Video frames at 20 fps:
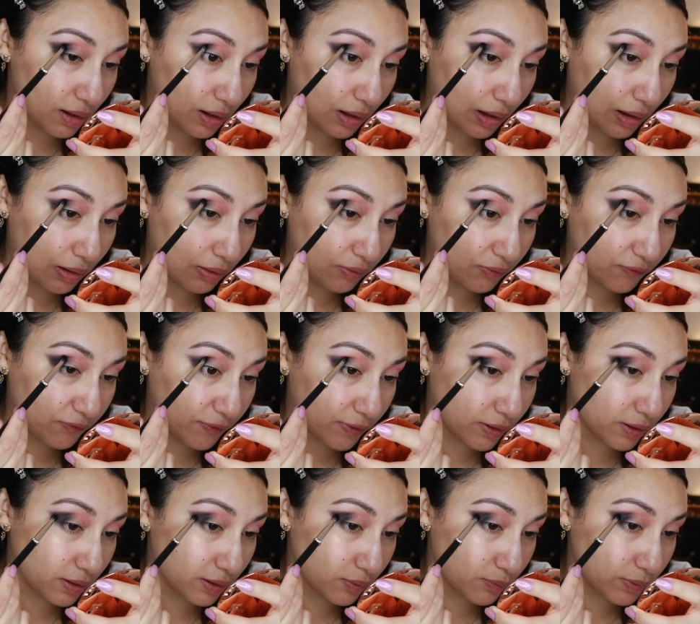how
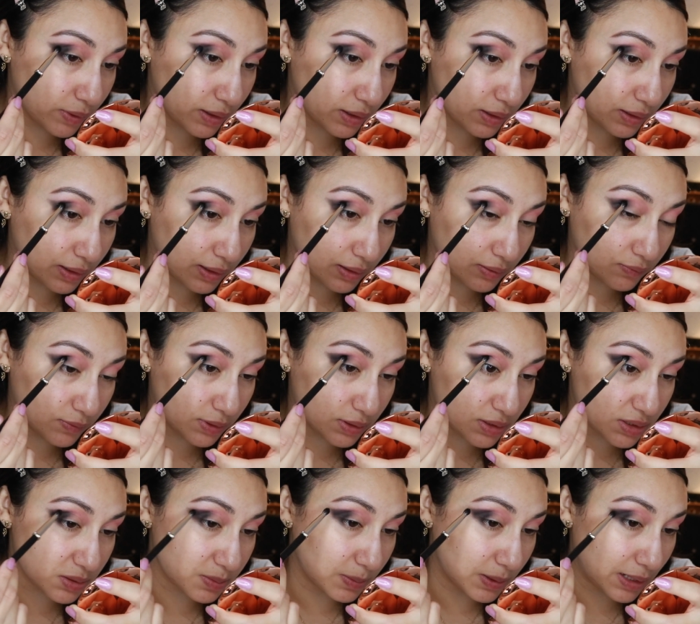far we can get with
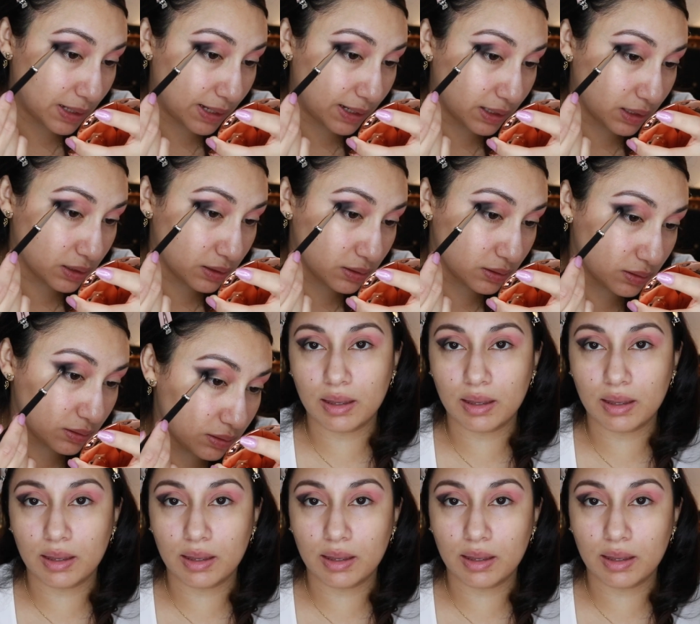this black.